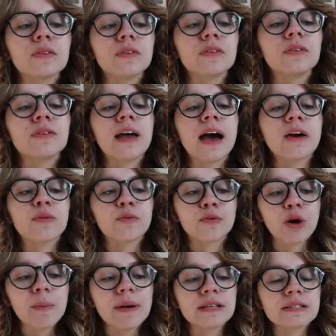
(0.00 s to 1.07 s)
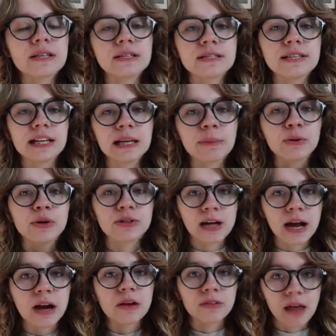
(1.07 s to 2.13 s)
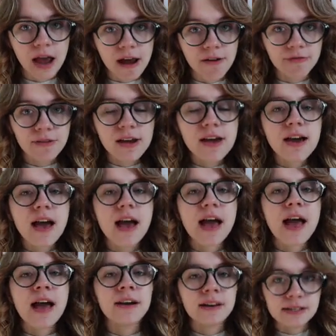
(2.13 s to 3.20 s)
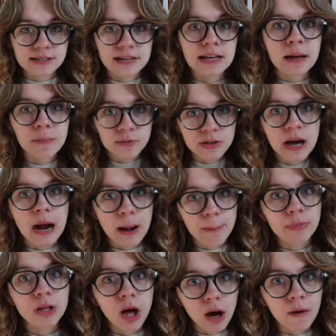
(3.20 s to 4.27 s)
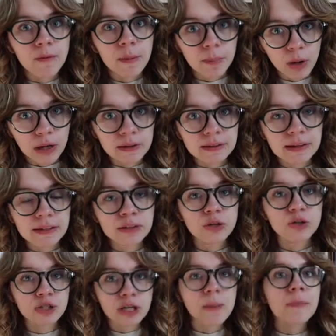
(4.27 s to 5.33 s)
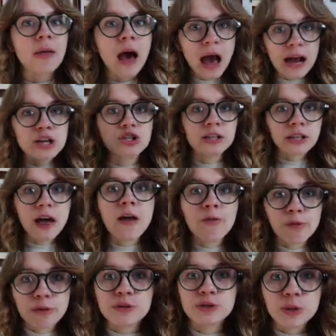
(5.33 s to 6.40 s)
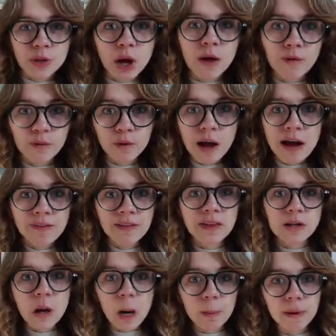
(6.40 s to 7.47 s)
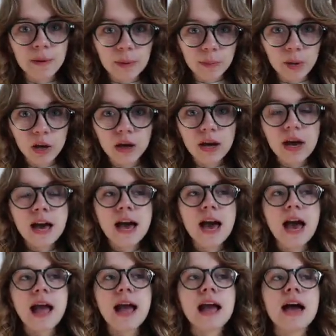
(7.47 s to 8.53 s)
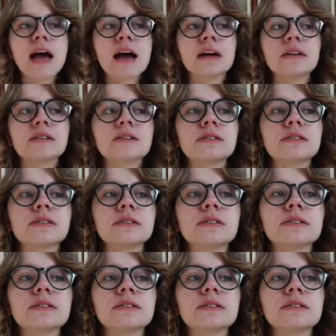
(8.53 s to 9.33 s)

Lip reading: the romance doesn't take up their entire life and it doesn't take up the entire plot of the book. That there's some actually other things going on in their life that they talk about in the book, and